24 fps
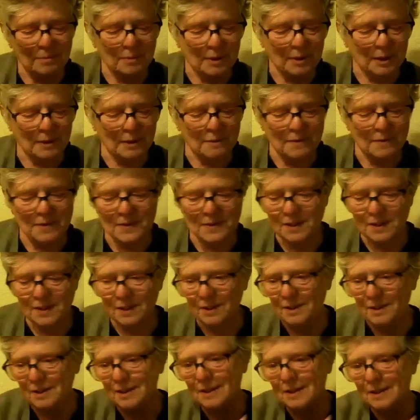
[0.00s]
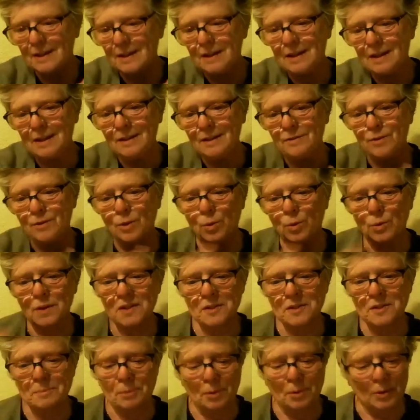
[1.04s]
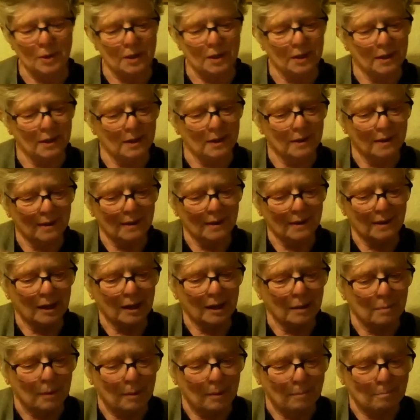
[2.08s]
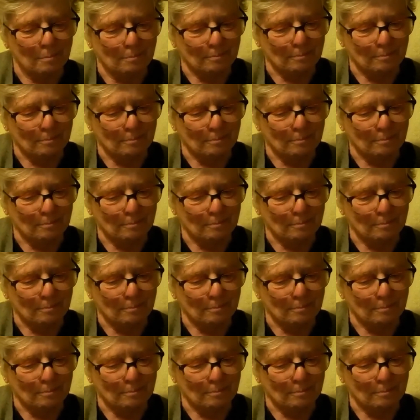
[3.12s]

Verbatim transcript: and of the Son, and of the Holy Spirit. Amen.